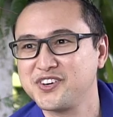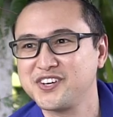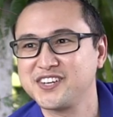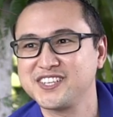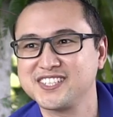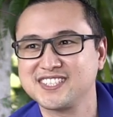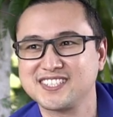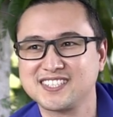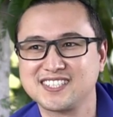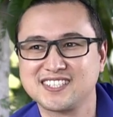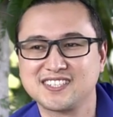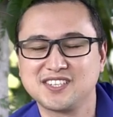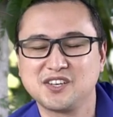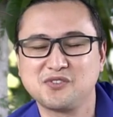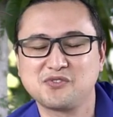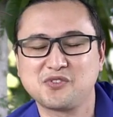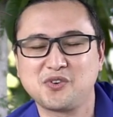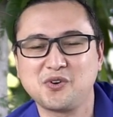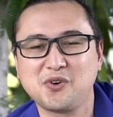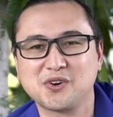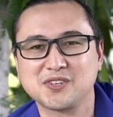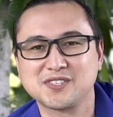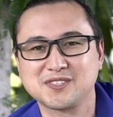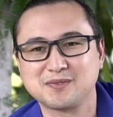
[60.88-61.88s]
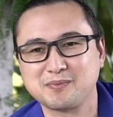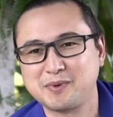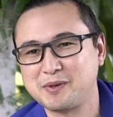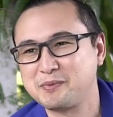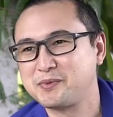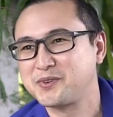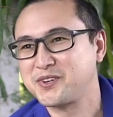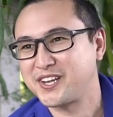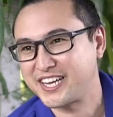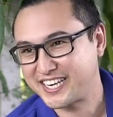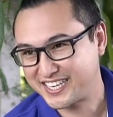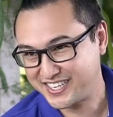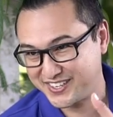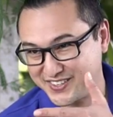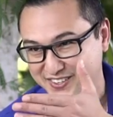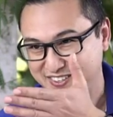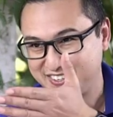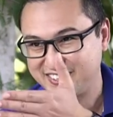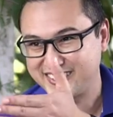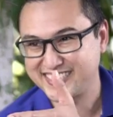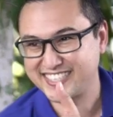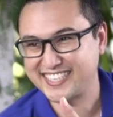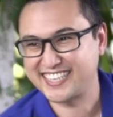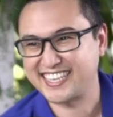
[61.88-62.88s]
first, of course, people like you.
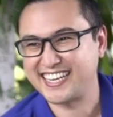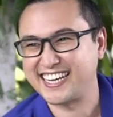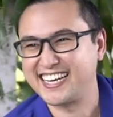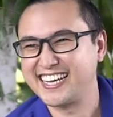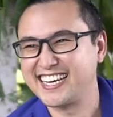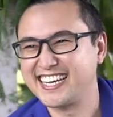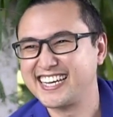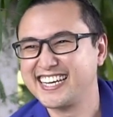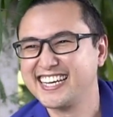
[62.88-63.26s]
Wait.